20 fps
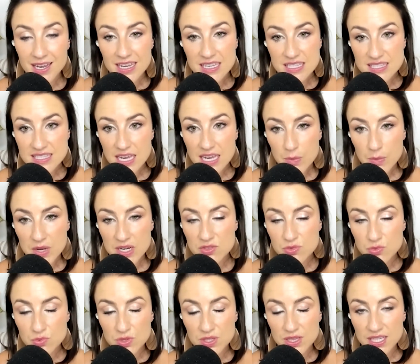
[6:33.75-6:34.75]
Salmon
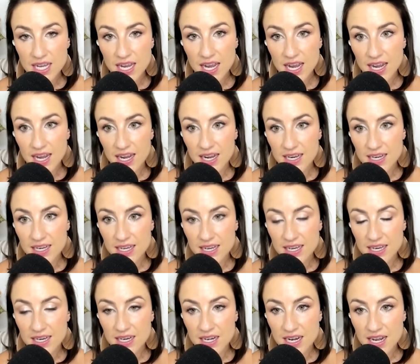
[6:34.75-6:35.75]
is really high
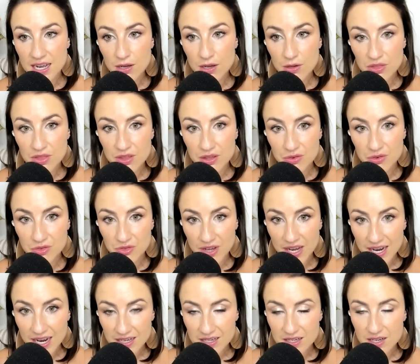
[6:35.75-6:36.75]
in healthy
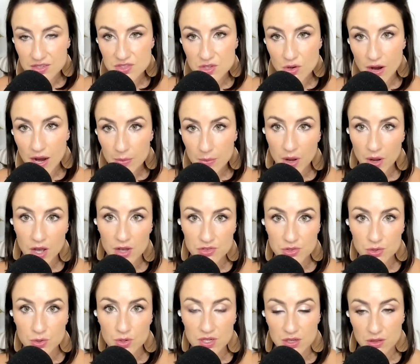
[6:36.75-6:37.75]
fat. So I'm
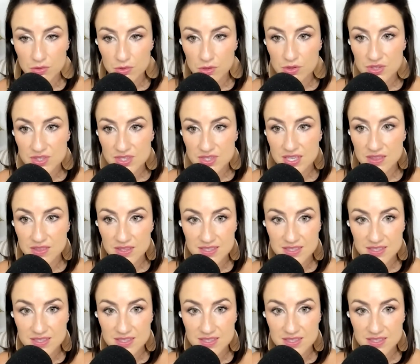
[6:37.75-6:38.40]
also going to throw this in.